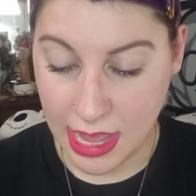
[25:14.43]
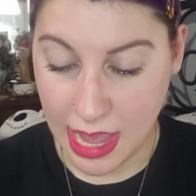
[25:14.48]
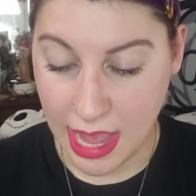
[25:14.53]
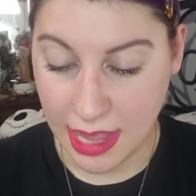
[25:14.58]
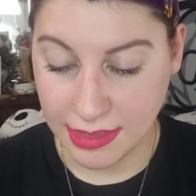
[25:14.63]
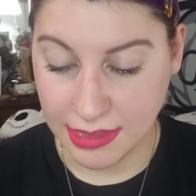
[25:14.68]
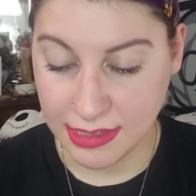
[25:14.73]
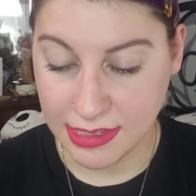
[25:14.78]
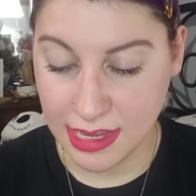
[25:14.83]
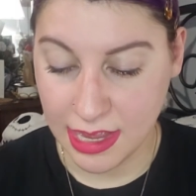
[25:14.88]

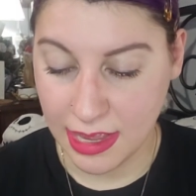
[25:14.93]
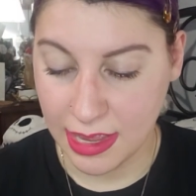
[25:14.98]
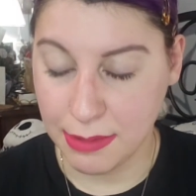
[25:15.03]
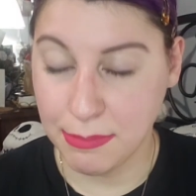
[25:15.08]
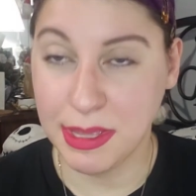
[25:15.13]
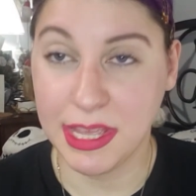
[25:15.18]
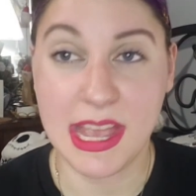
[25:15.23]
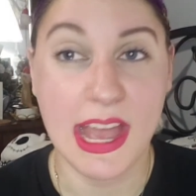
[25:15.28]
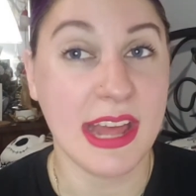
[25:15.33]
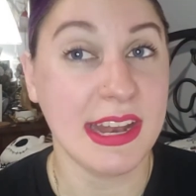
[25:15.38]
At the
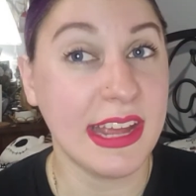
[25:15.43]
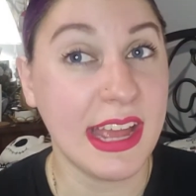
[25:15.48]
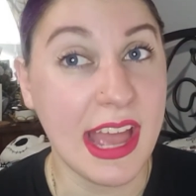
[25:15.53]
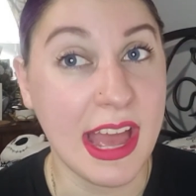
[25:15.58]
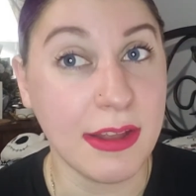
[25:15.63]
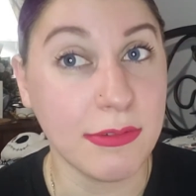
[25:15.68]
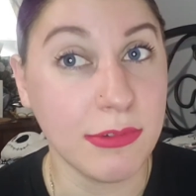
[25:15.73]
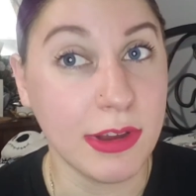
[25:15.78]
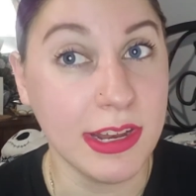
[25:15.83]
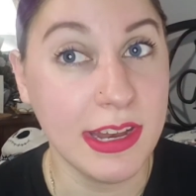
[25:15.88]
time, again, I
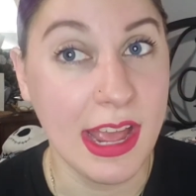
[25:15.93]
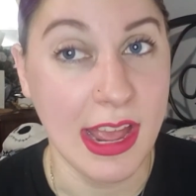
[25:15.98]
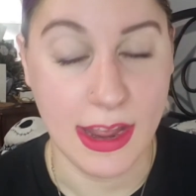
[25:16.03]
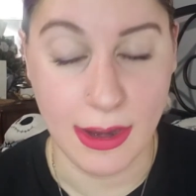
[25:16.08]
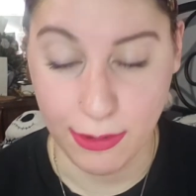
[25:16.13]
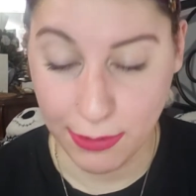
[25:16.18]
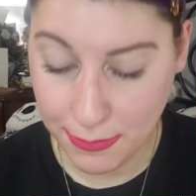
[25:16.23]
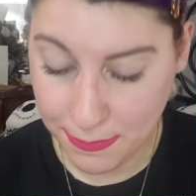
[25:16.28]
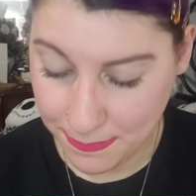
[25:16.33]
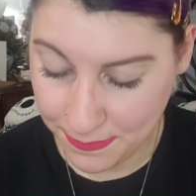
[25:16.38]
had red
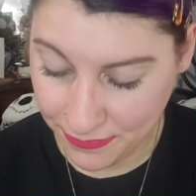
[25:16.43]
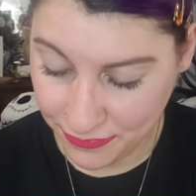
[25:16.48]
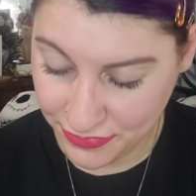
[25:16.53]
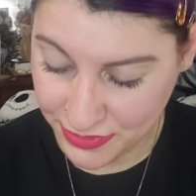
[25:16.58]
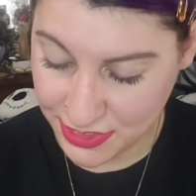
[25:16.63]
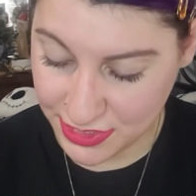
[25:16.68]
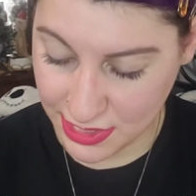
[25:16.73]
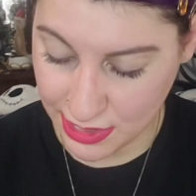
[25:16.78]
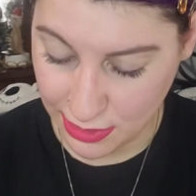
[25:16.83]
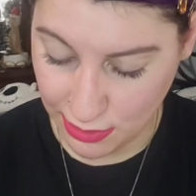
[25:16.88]
hair,
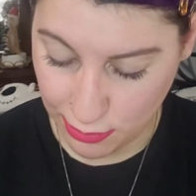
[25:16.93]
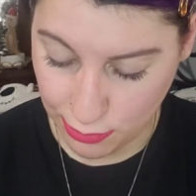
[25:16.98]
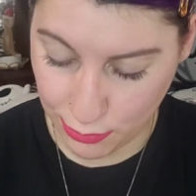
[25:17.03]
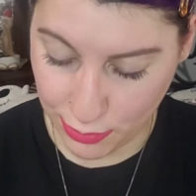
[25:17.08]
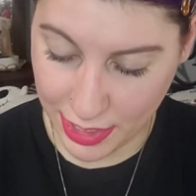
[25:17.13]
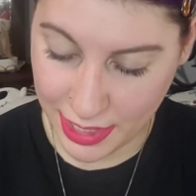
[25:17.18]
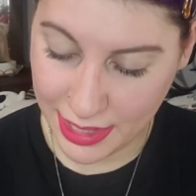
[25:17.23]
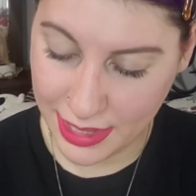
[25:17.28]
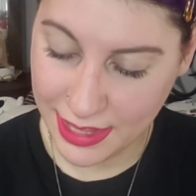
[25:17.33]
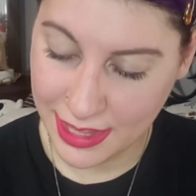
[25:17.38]

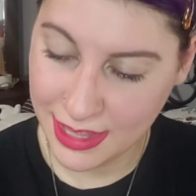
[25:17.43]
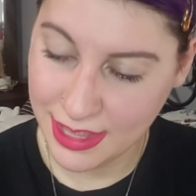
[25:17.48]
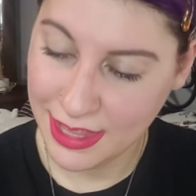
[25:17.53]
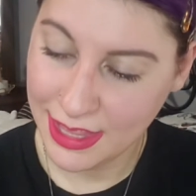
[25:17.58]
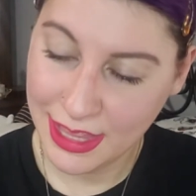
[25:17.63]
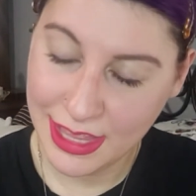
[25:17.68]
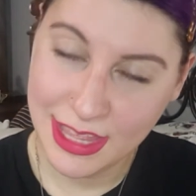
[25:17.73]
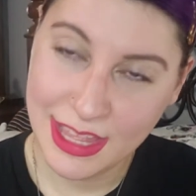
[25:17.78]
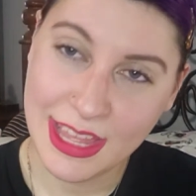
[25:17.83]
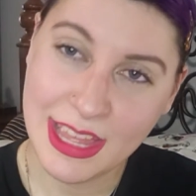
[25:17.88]
so
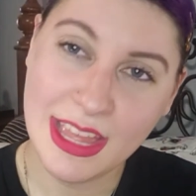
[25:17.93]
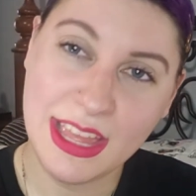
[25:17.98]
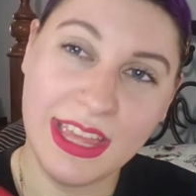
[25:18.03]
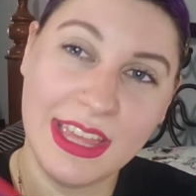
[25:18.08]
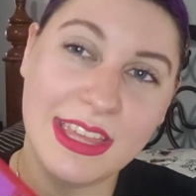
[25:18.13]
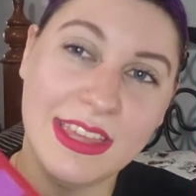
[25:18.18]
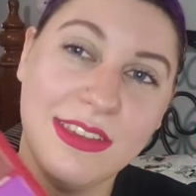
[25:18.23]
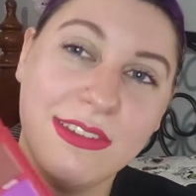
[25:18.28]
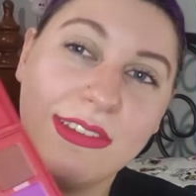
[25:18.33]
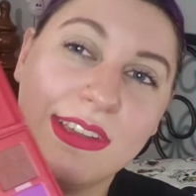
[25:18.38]

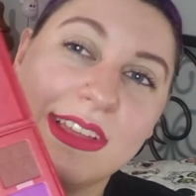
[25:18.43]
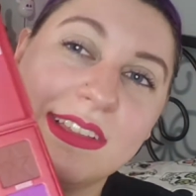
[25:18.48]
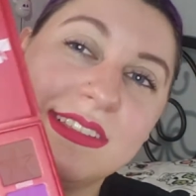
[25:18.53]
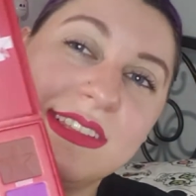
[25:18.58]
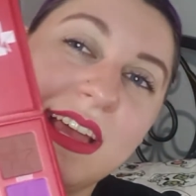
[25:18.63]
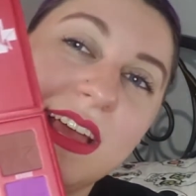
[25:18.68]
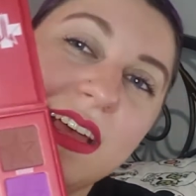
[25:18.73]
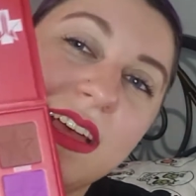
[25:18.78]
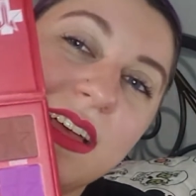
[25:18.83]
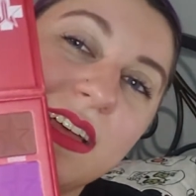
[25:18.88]
you can
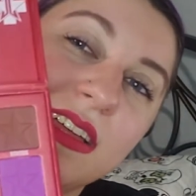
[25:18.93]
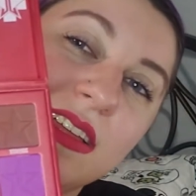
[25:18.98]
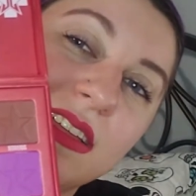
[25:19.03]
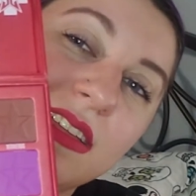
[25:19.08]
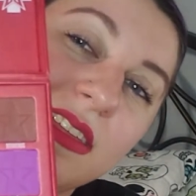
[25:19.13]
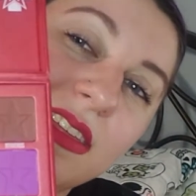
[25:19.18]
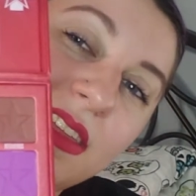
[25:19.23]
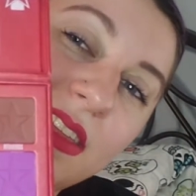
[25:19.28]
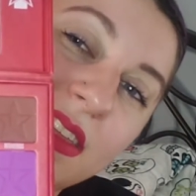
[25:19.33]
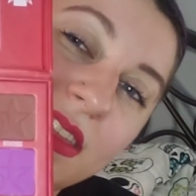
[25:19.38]

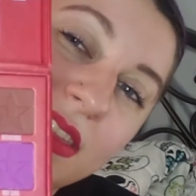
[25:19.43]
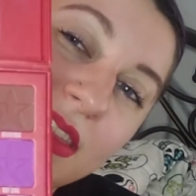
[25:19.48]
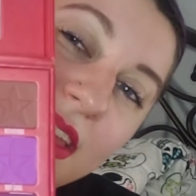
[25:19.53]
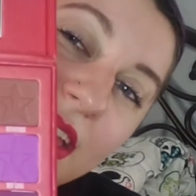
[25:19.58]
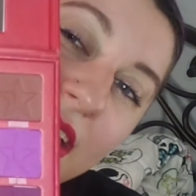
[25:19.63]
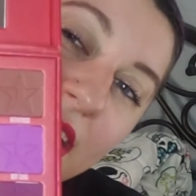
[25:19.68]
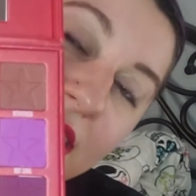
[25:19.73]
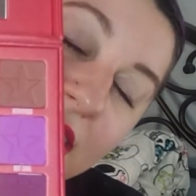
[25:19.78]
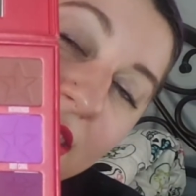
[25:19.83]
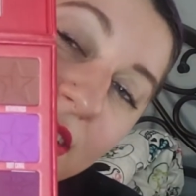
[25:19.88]
tell
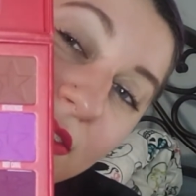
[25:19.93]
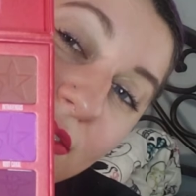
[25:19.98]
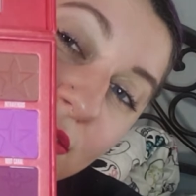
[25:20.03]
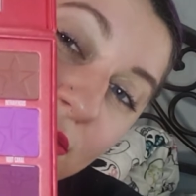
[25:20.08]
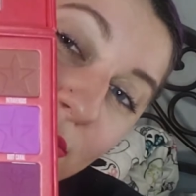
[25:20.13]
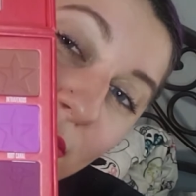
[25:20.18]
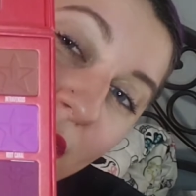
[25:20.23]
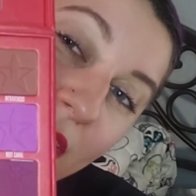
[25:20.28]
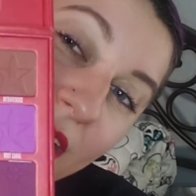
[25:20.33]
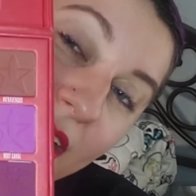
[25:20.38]
that
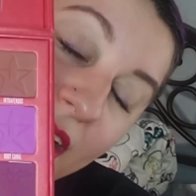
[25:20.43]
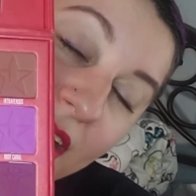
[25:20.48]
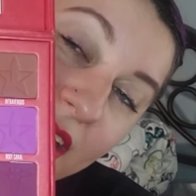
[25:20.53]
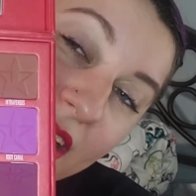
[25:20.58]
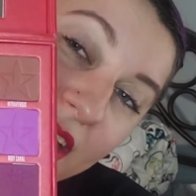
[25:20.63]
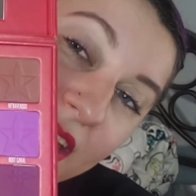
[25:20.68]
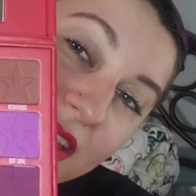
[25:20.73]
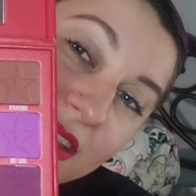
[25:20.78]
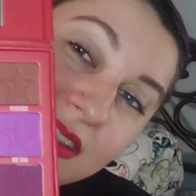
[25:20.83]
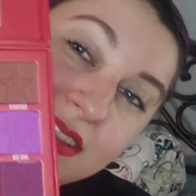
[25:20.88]
there's
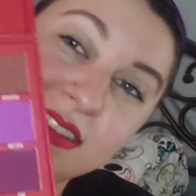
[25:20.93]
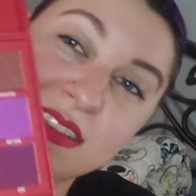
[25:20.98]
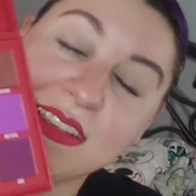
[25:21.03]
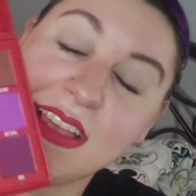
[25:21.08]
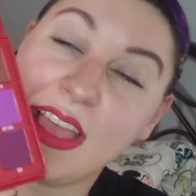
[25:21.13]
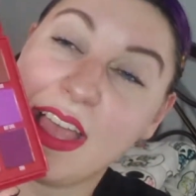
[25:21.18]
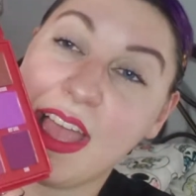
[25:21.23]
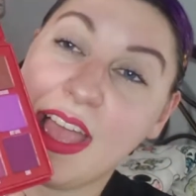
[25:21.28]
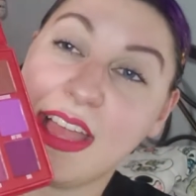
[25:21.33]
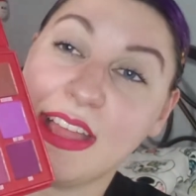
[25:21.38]
reds,
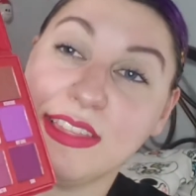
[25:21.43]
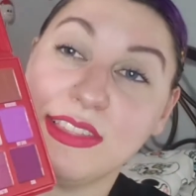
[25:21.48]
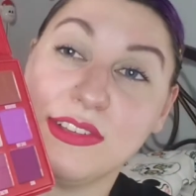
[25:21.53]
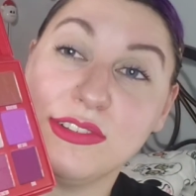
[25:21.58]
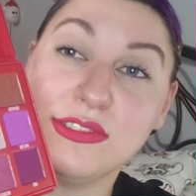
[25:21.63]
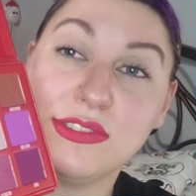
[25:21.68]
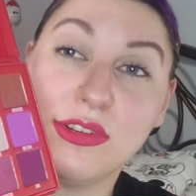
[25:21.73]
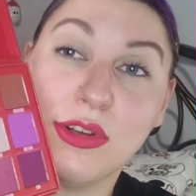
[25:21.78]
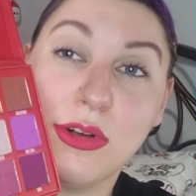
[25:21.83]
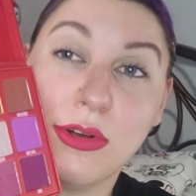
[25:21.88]
and
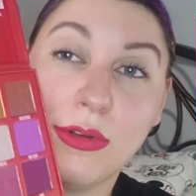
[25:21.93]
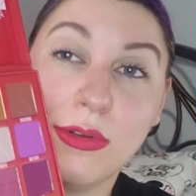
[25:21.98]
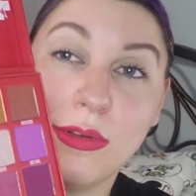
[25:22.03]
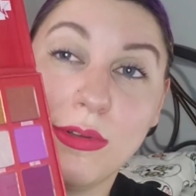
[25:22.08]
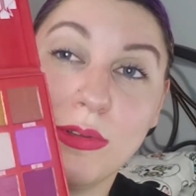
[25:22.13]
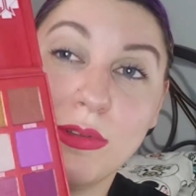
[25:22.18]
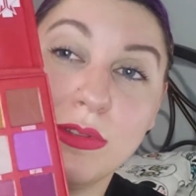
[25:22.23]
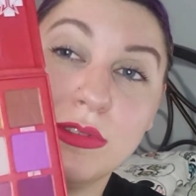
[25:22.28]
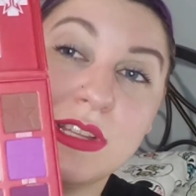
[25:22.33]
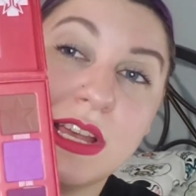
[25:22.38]
there's
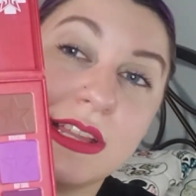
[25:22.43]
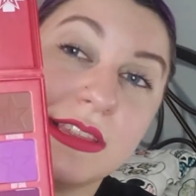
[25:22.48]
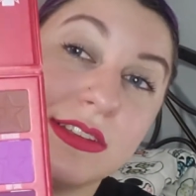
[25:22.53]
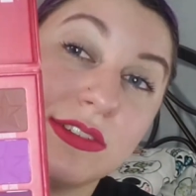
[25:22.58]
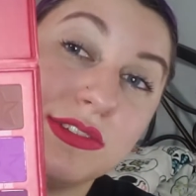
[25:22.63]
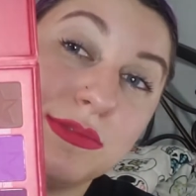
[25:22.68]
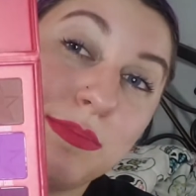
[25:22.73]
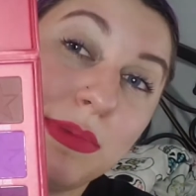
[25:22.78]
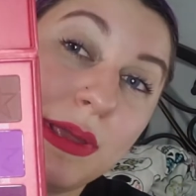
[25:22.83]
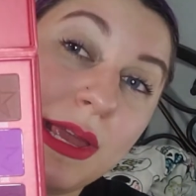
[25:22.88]
gold, and
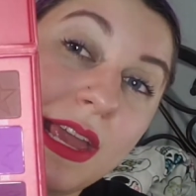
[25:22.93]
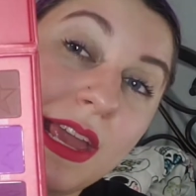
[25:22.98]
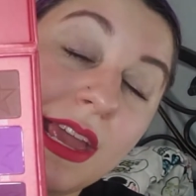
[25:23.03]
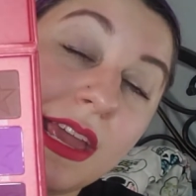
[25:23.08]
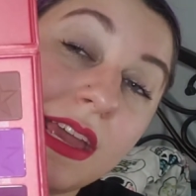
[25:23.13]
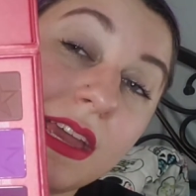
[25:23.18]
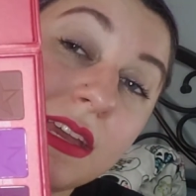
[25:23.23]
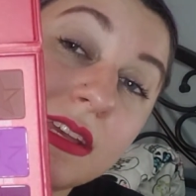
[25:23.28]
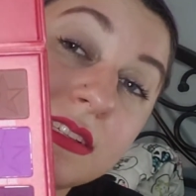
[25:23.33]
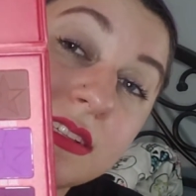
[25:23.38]
there's
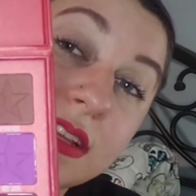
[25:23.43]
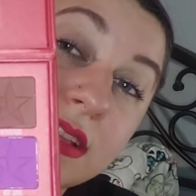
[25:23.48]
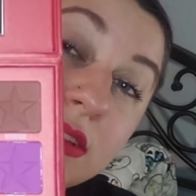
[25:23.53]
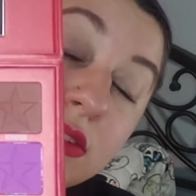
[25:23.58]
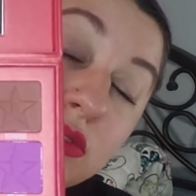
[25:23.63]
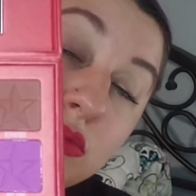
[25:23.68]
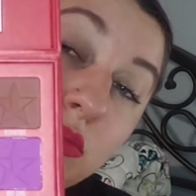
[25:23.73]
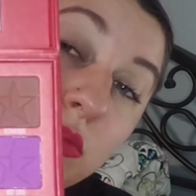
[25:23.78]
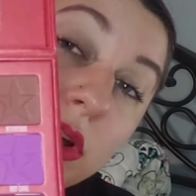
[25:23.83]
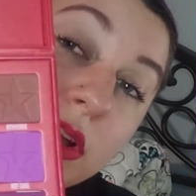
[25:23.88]
pinks, and
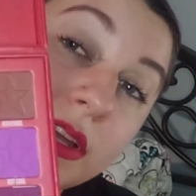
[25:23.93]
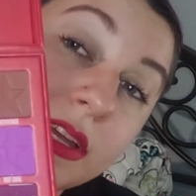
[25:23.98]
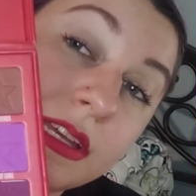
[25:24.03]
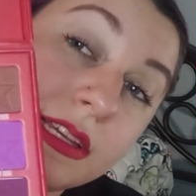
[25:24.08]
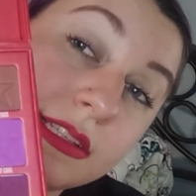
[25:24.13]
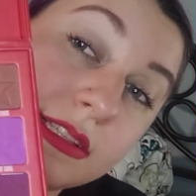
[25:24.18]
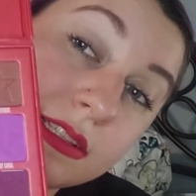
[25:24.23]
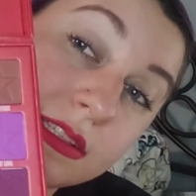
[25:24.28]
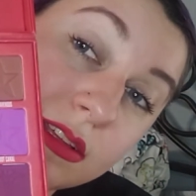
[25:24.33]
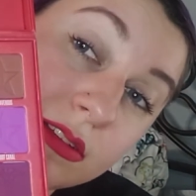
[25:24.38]
there's
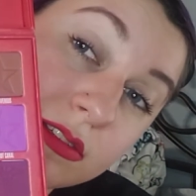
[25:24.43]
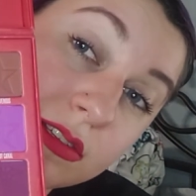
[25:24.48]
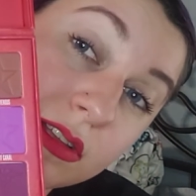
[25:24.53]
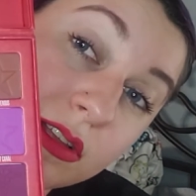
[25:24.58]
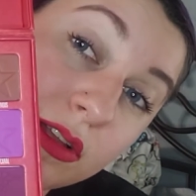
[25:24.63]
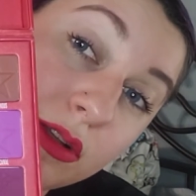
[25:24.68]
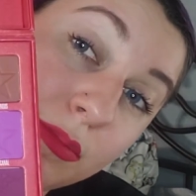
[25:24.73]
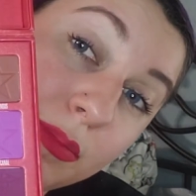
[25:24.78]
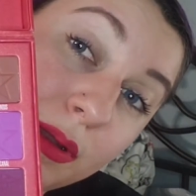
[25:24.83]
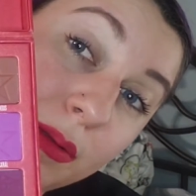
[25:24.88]
whites. There's a
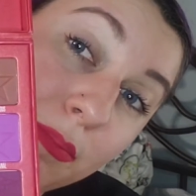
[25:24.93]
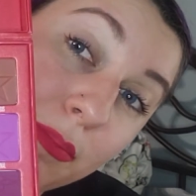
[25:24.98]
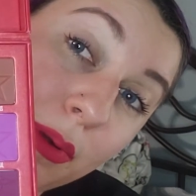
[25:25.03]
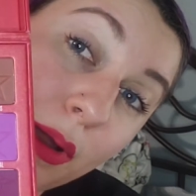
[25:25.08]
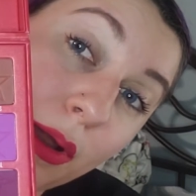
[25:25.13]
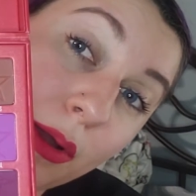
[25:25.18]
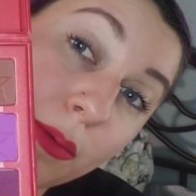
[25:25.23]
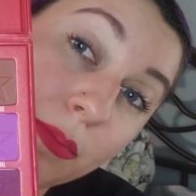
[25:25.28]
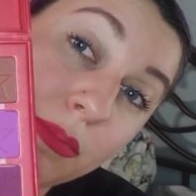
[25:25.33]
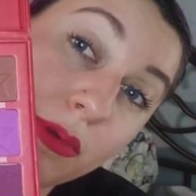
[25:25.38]
little bit of
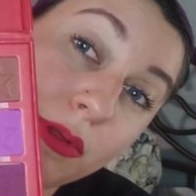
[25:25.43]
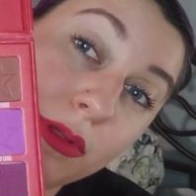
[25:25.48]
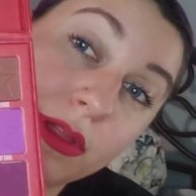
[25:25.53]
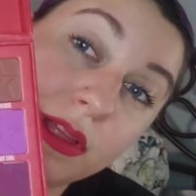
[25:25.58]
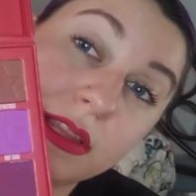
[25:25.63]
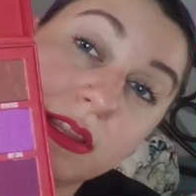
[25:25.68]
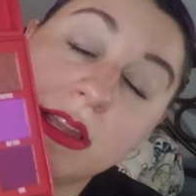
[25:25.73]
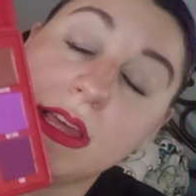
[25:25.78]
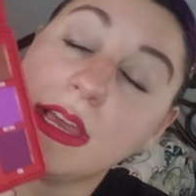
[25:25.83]
purple in